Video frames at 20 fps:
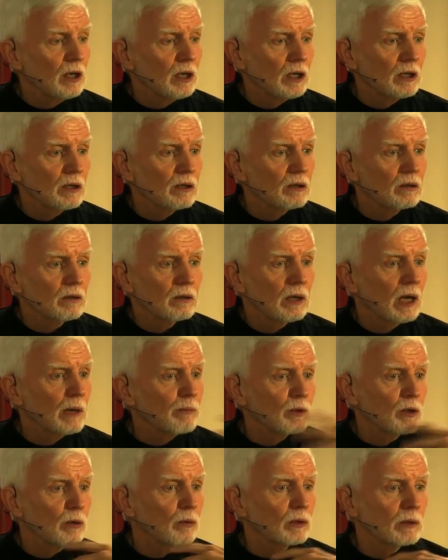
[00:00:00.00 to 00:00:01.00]
and
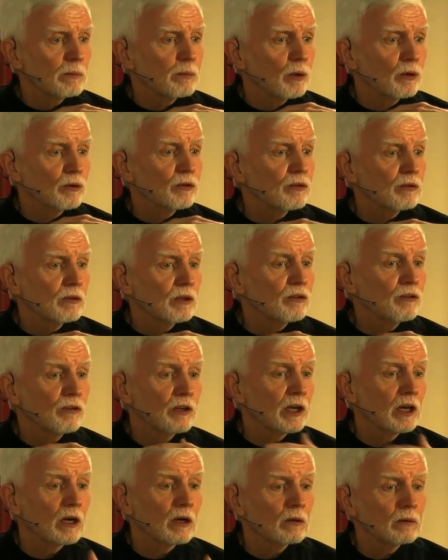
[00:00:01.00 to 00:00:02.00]
I'm the only person
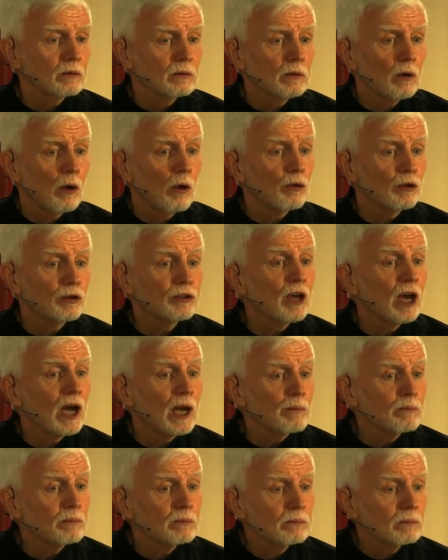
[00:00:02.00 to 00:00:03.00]
that's there all the
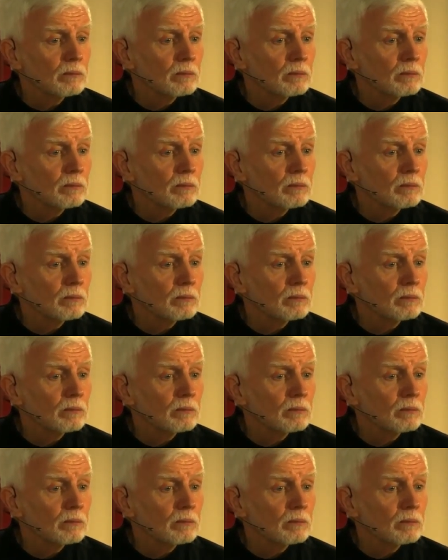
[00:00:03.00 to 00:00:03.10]
time.